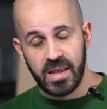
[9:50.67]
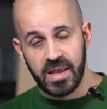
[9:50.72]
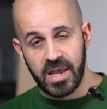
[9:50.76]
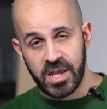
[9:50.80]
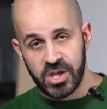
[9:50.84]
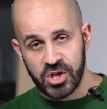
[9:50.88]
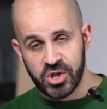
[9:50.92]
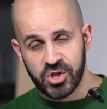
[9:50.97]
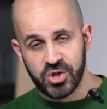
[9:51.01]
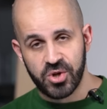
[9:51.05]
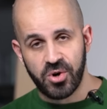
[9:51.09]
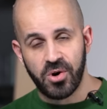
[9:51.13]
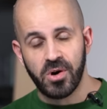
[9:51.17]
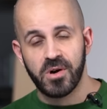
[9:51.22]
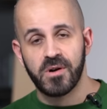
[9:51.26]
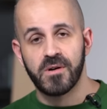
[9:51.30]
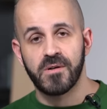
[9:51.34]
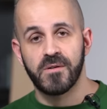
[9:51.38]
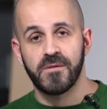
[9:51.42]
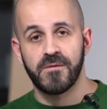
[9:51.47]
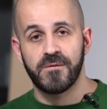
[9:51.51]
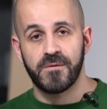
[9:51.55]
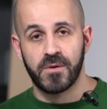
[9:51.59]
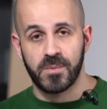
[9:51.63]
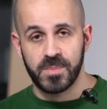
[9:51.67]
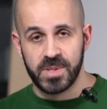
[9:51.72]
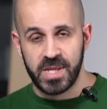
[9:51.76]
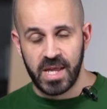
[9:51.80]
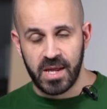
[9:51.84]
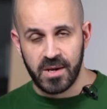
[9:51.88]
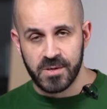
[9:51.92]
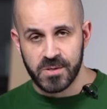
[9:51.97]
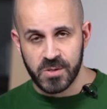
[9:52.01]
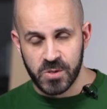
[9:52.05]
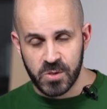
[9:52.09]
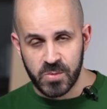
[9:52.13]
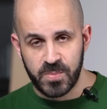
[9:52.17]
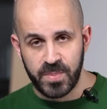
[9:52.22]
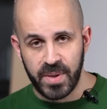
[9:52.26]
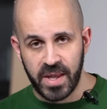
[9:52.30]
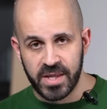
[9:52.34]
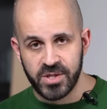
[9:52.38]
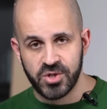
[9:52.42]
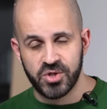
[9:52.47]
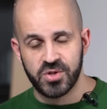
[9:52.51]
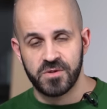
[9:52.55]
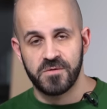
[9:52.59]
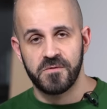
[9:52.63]
A shock from the air
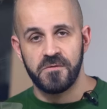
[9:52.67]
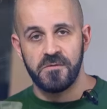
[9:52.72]
suspension